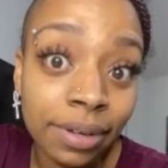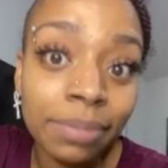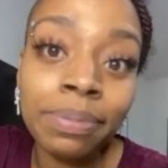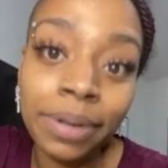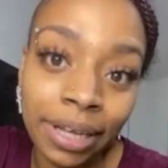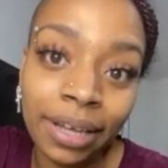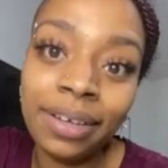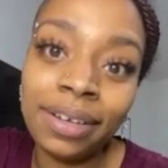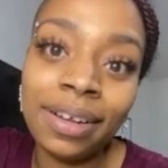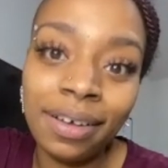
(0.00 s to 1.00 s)
but
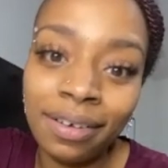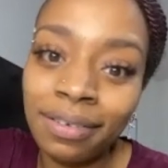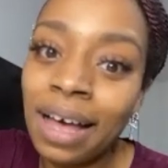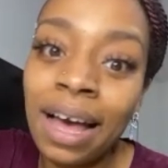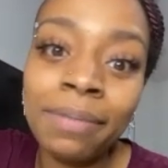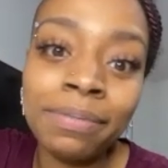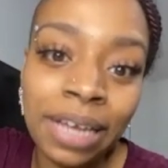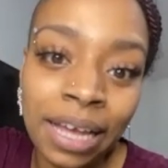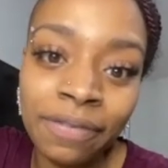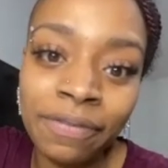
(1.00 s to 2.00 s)
you know, I'm
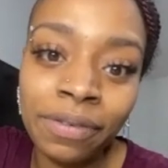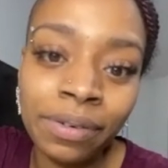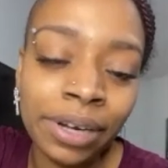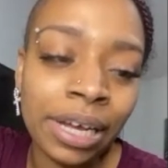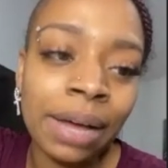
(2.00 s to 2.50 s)
down for it.